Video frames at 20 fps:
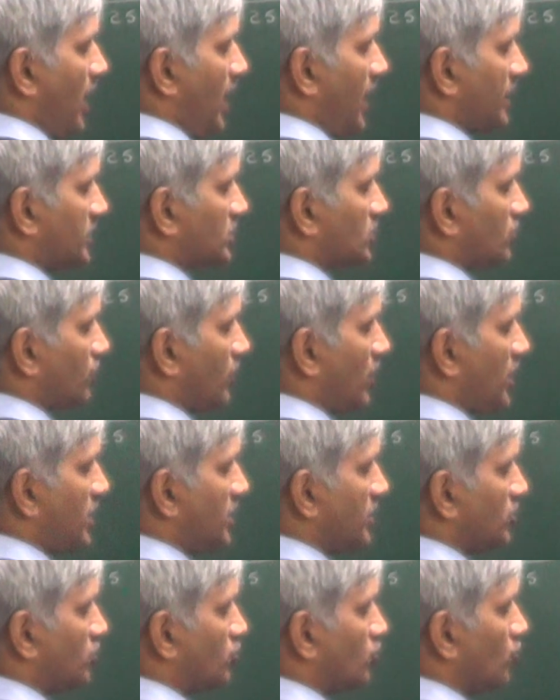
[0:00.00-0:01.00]
a square
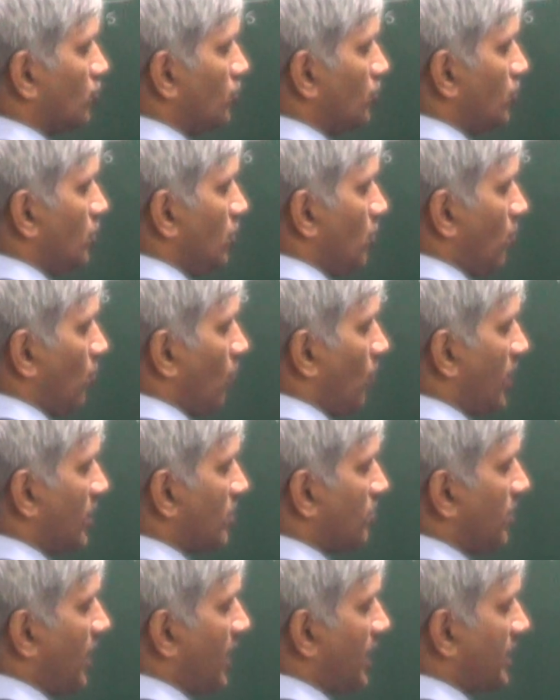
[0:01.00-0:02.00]
into
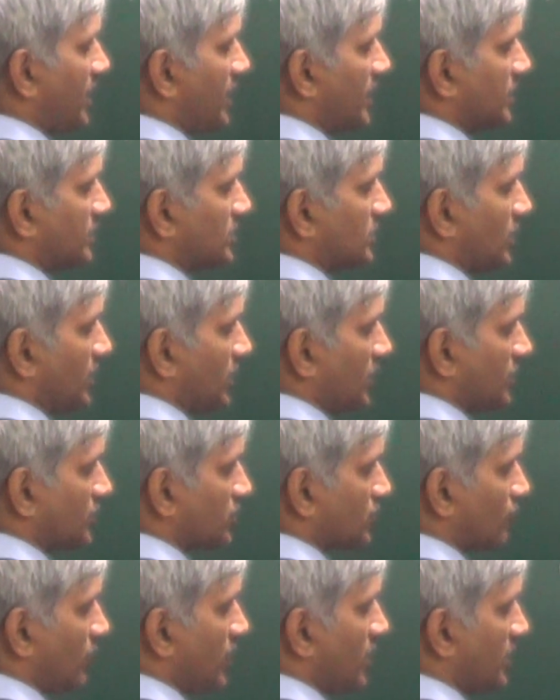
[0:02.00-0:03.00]
1 minus e
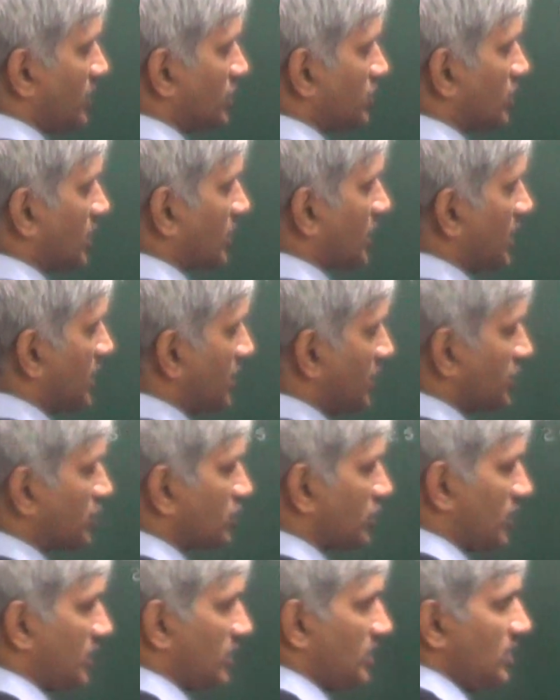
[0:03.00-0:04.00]
square is the
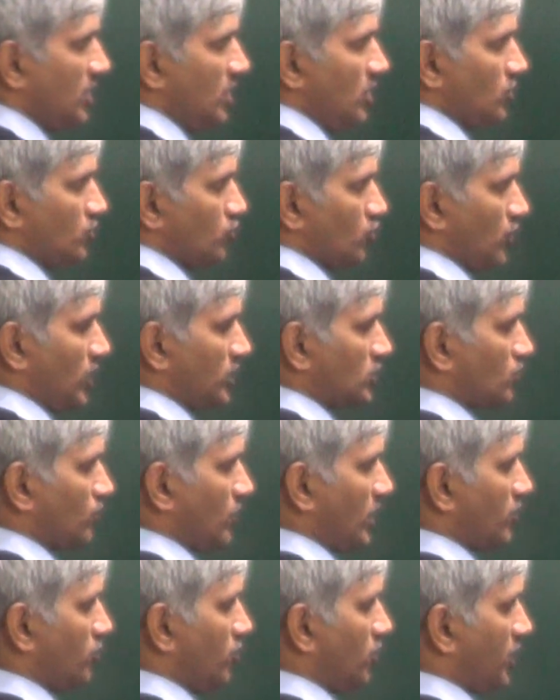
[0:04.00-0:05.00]
condition. So that's
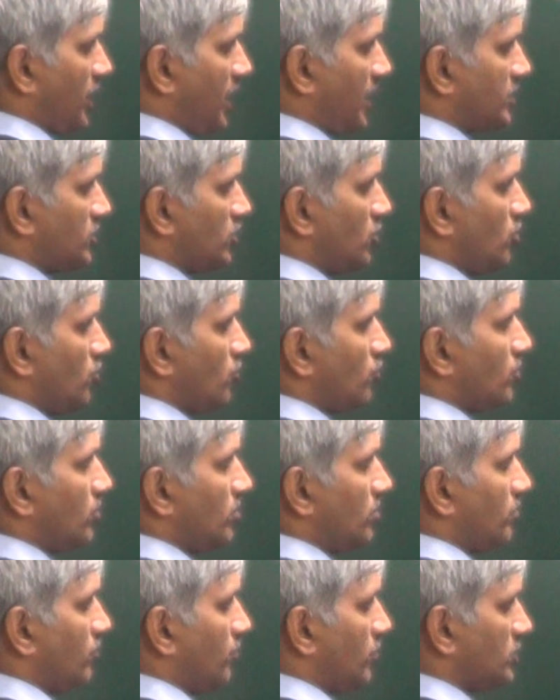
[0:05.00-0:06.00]
why you will get
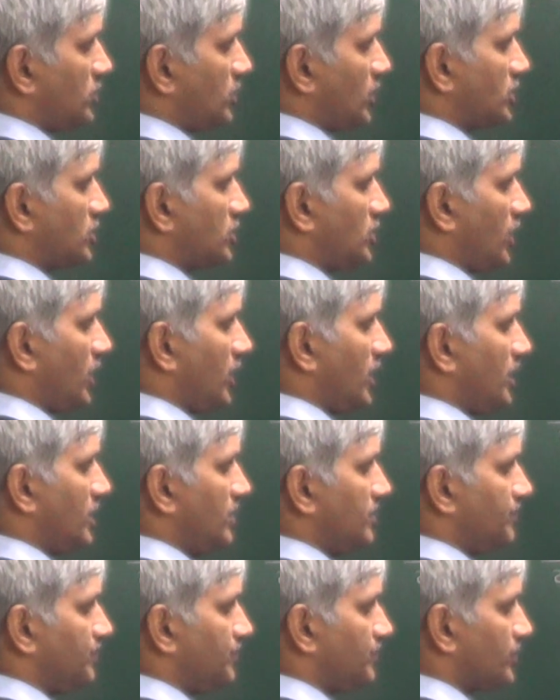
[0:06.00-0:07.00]

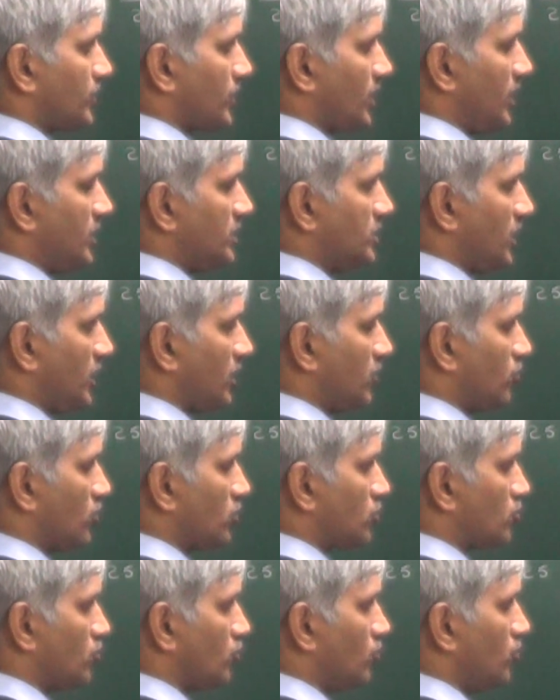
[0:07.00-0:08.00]
16 is
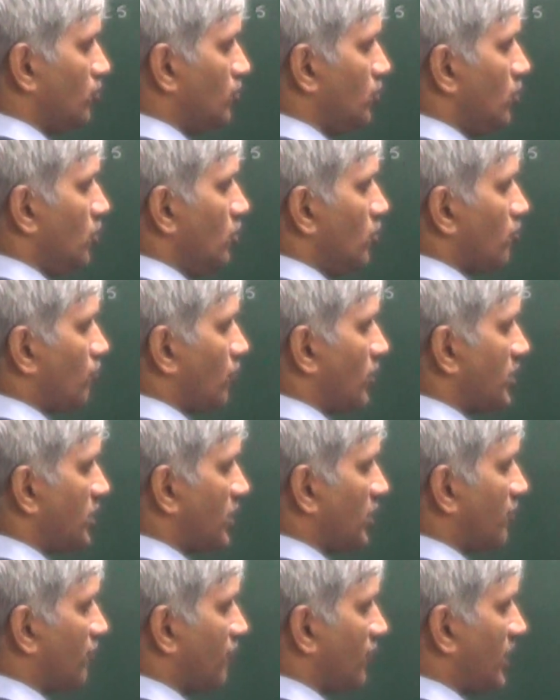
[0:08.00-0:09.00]
equals to
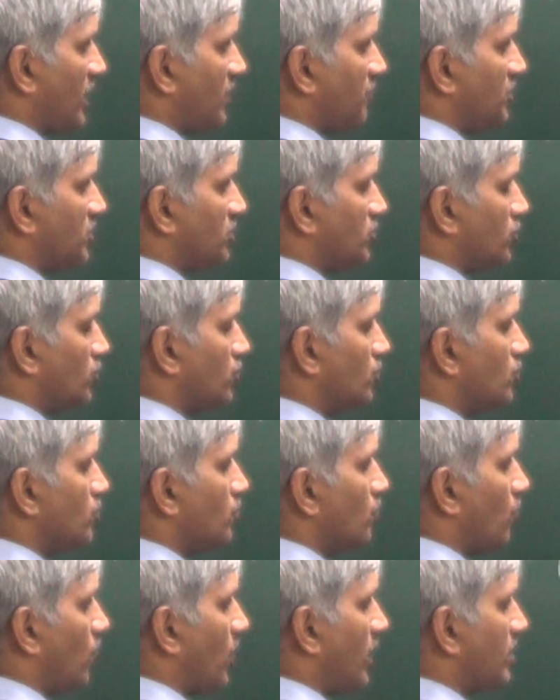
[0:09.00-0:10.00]
25
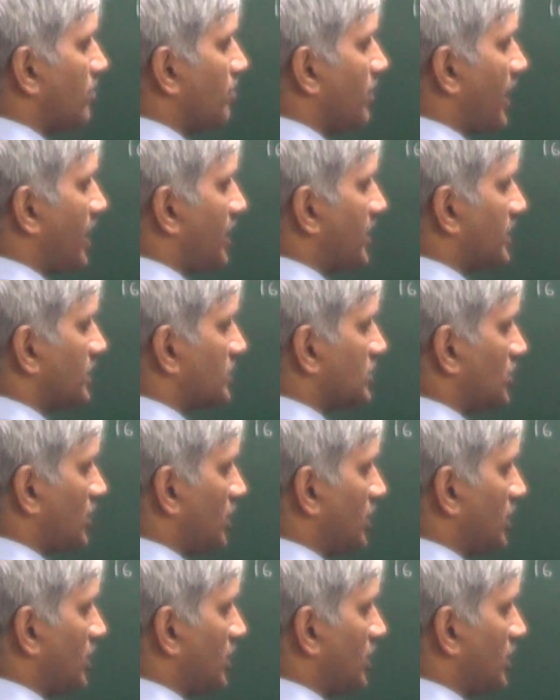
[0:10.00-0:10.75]
into 1 minus